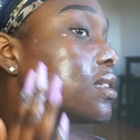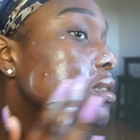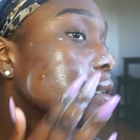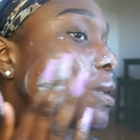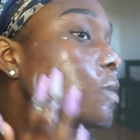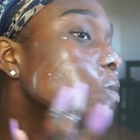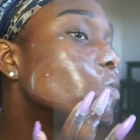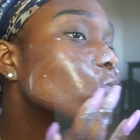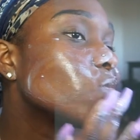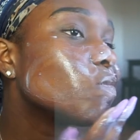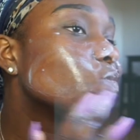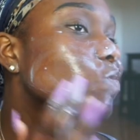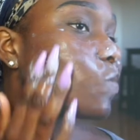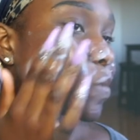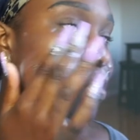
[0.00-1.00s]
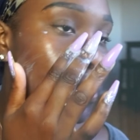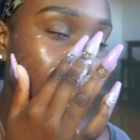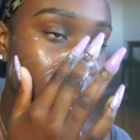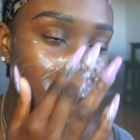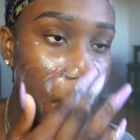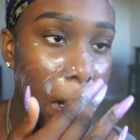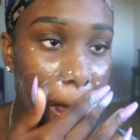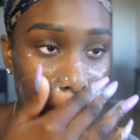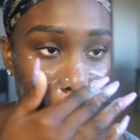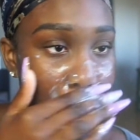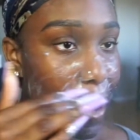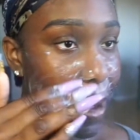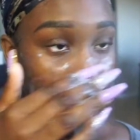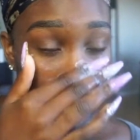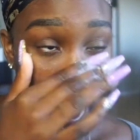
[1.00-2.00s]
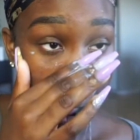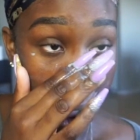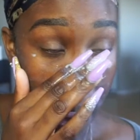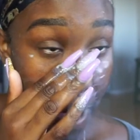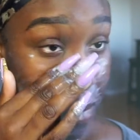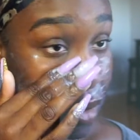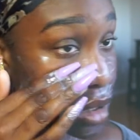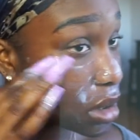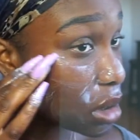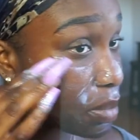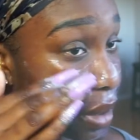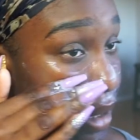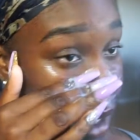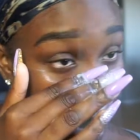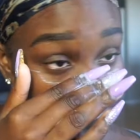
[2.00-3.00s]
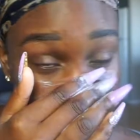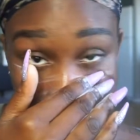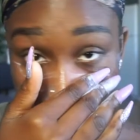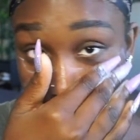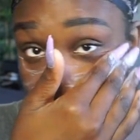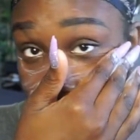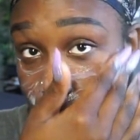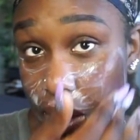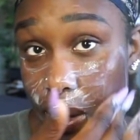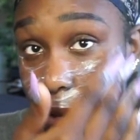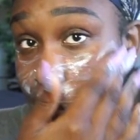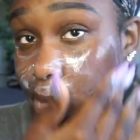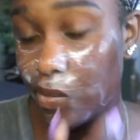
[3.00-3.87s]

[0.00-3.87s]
So I'm gonna put it around here.